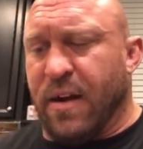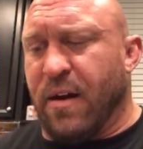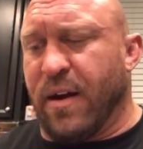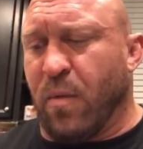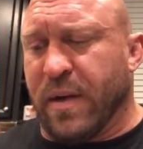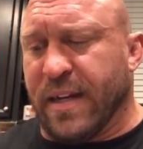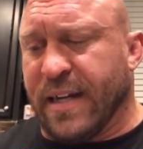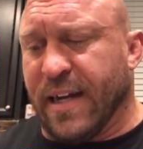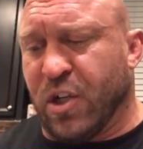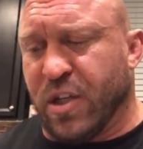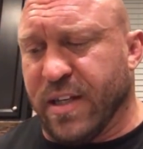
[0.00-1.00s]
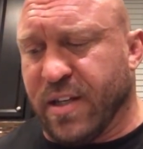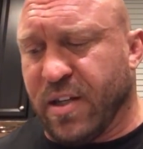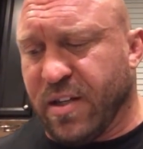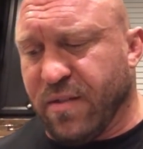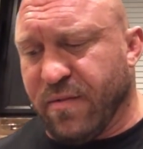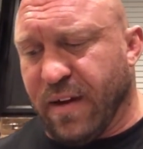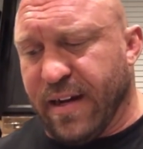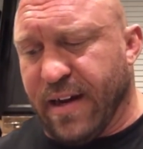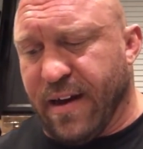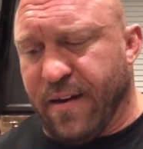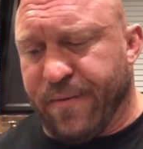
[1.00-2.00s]
I don't want to touch this right
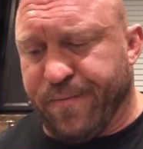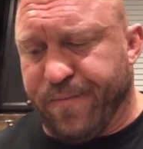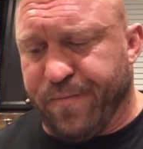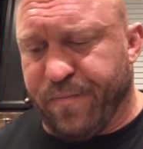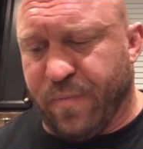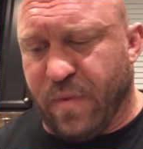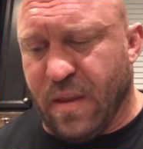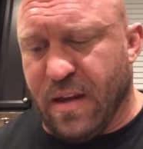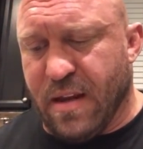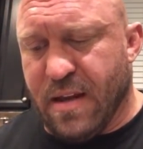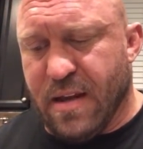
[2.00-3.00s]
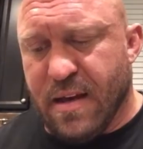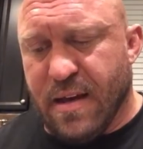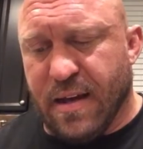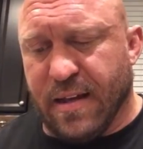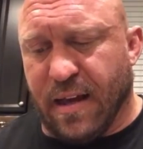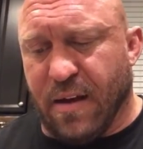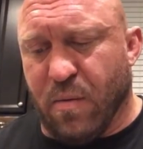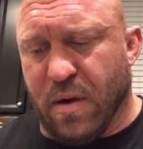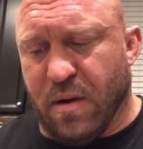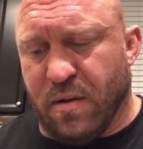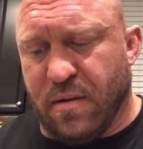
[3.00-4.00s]
now, because I
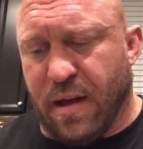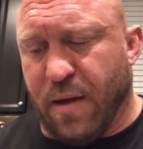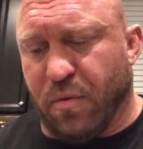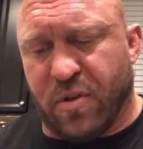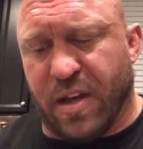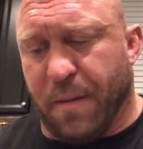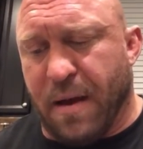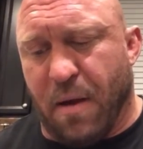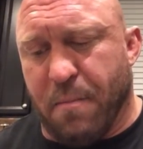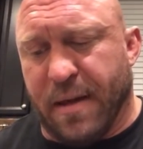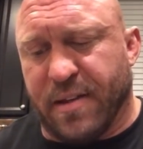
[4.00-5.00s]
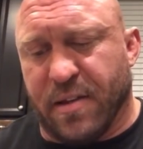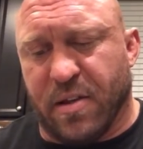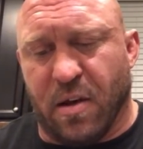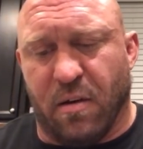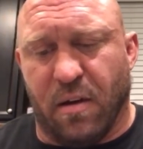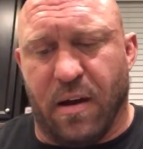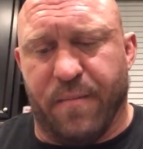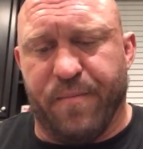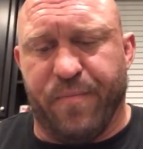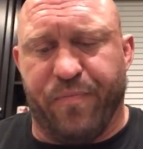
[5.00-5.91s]
will somehow mess this all up.